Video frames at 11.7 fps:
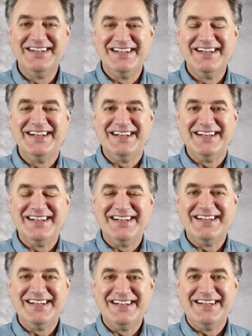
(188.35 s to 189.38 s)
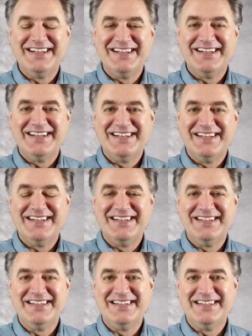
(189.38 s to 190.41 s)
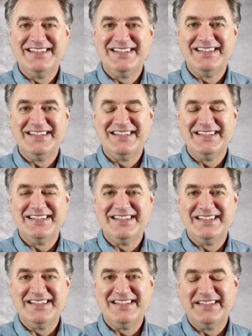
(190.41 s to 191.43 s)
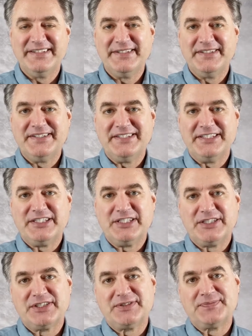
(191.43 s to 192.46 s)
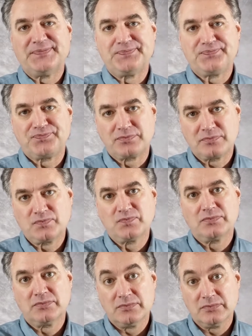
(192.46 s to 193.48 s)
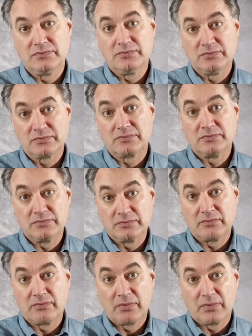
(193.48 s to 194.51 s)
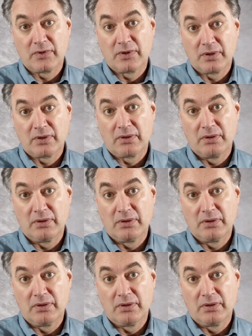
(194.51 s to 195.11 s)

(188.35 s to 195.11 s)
(no one is talking)